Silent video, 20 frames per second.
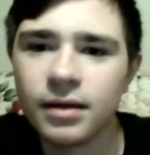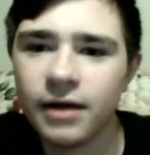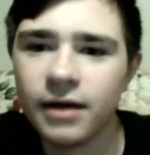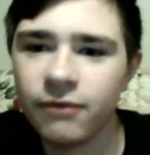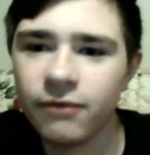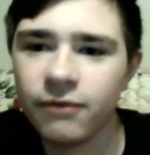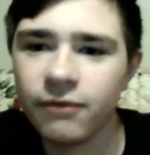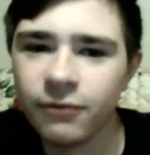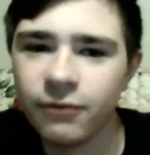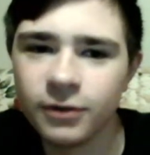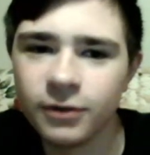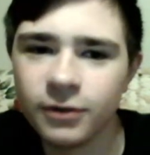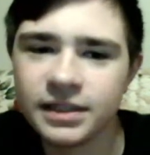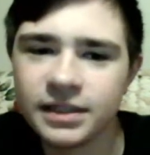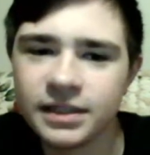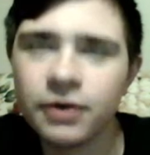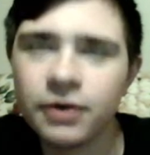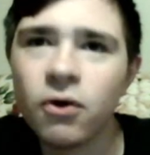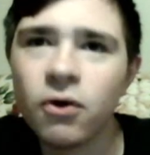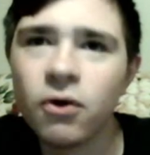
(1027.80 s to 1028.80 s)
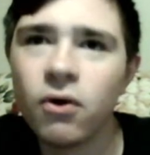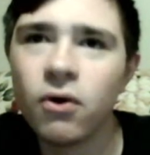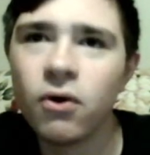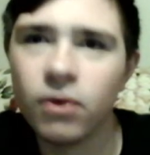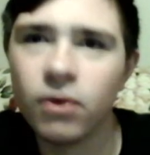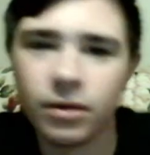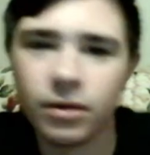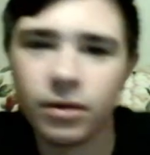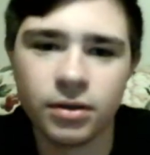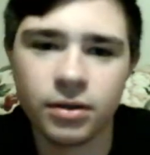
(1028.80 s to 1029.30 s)
If it's 1st and
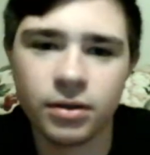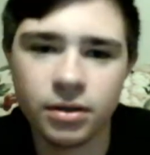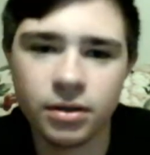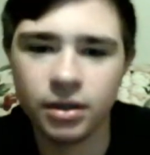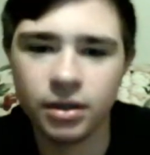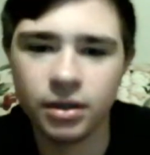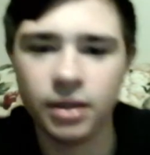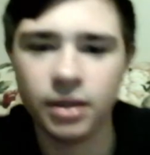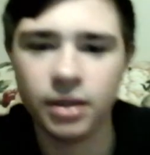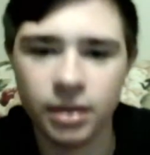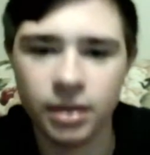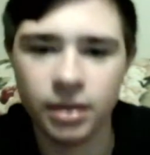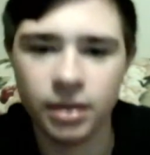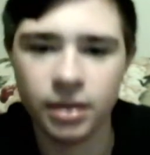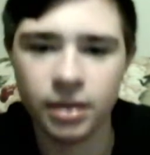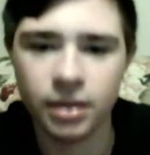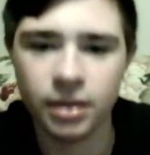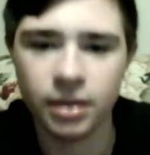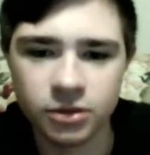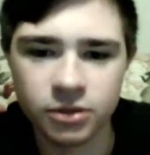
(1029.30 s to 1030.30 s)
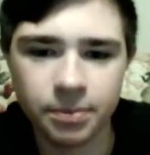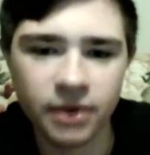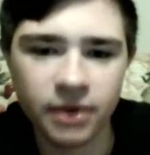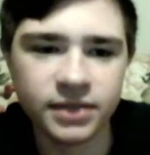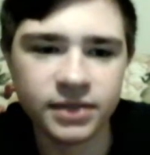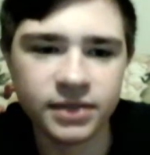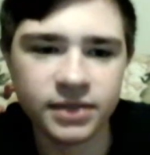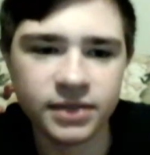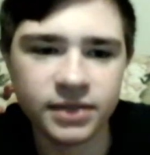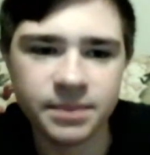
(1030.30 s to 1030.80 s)
goal, here's
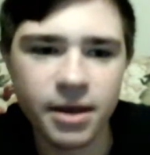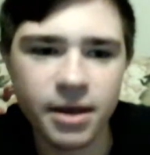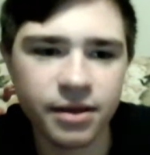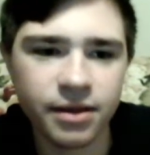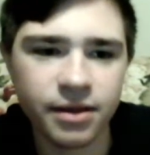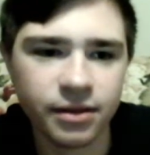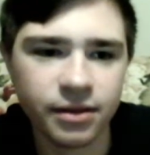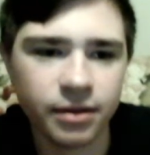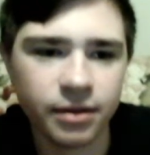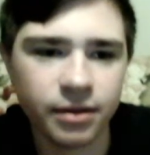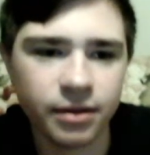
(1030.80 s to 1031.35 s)
Braylon Smith.